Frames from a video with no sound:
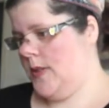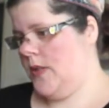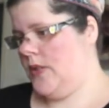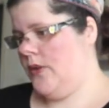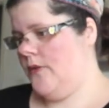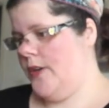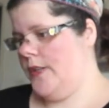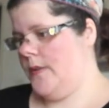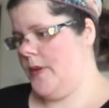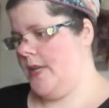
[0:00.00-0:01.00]
so the
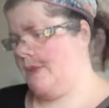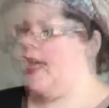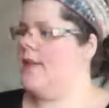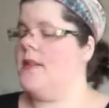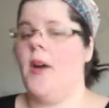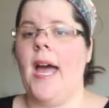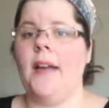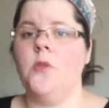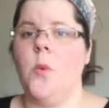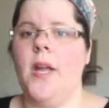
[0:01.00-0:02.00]
first one, okay, so
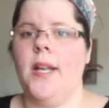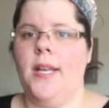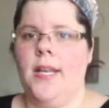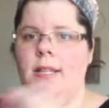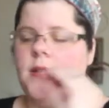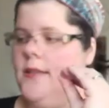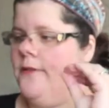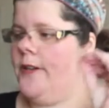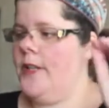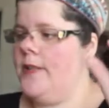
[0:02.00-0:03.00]
act 1, the
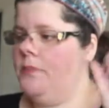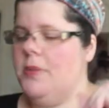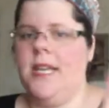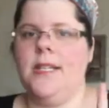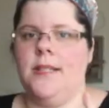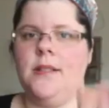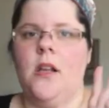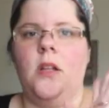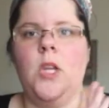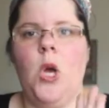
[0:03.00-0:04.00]
first beat is
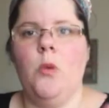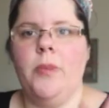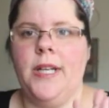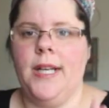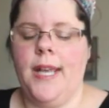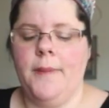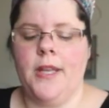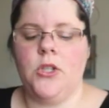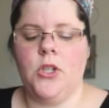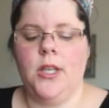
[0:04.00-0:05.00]
called the opening
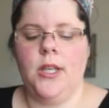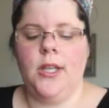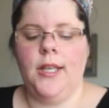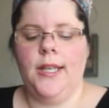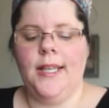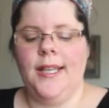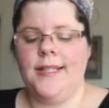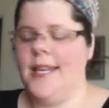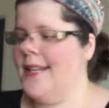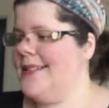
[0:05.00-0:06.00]
image.
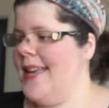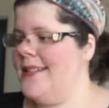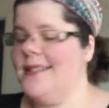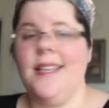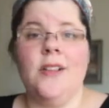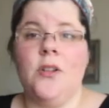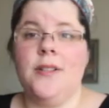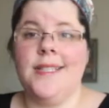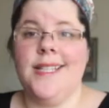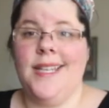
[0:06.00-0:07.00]
It takes a single
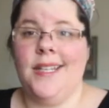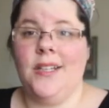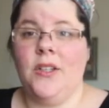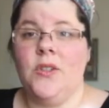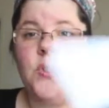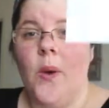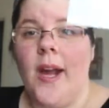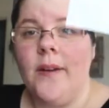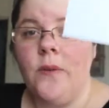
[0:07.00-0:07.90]
scene, so I